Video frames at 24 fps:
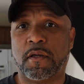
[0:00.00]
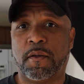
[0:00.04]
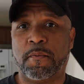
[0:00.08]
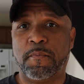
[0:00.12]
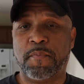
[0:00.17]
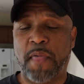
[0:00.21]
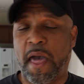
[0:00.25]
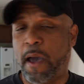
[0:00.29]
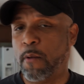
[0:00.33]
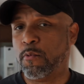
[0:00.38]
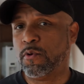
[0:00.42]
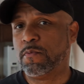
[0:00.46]

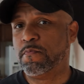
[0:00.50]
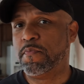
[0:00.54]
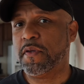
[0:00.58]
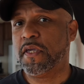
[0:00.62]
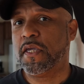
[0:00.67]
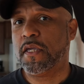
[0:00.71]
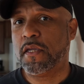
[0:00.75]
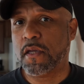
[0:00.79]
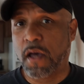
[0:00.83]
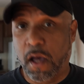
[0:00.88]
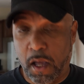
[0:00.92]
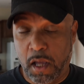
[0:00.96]
That would
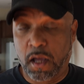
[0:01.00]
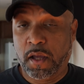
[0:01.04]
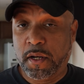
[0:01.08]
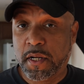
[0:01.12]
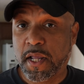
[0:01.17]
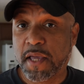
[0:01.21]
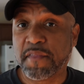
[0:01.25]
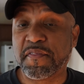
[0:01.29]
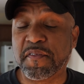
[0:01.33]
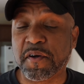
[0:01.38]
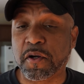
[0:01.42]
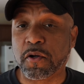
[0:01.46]
be
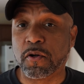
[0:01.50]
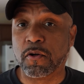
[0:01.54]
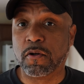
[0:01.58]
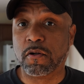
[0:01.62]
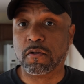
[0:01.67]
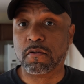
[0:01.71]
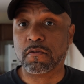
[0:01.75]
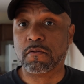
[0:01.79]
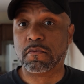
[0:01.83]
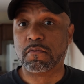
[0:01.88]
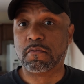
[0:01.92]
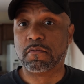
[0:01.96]

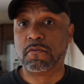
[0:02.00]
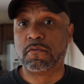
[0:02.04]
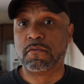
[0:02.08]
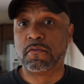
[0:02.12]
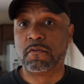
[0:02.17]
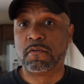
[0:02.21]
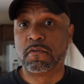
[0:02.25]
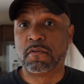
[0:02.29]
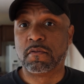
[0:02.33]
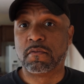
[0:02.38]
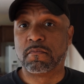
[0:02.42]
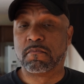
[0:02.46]
unethical,
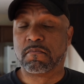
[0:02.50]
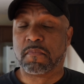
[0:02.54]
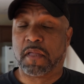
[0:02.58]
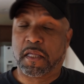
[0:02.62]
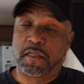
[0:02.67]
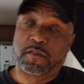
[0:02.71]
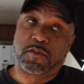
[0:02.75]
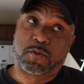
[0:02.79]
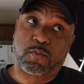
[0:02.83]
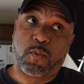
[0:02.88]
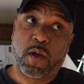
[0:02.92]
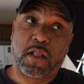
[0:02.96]

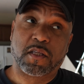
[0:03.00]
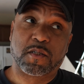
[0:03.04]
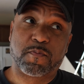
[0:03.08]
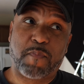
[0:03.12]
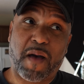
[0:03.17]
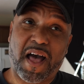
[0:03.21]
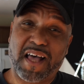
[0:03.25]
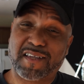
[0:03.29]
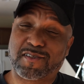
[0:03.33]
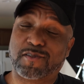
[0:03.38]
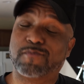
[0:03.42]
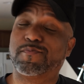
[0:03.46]
as well as
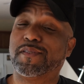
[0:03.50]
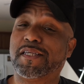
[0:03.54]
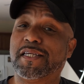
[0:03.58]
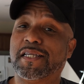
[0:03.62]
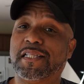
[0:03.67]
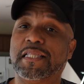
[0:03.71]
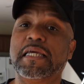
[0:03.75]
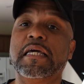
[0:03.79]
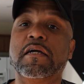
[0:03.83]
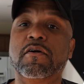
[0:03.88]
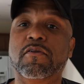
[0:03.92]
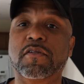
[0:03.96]
possibly
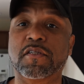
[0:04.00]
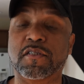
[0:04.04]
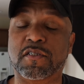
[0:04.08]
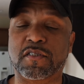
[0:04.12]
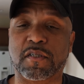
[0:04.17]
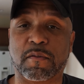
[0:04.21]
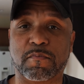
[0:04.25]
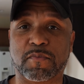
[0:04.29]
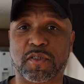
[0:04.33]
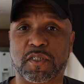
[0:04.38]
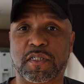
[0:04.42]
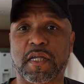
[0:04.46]
illegal in
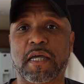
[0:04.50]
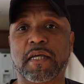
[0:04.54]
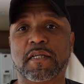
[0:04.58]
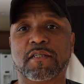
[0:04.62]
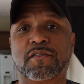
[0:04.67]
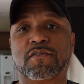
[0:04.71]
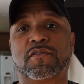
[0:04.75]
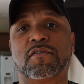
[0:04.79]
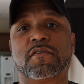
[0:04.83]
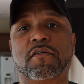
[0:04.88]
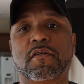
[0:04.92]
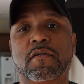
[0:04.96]
some
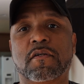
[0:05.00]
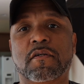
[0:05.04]
states.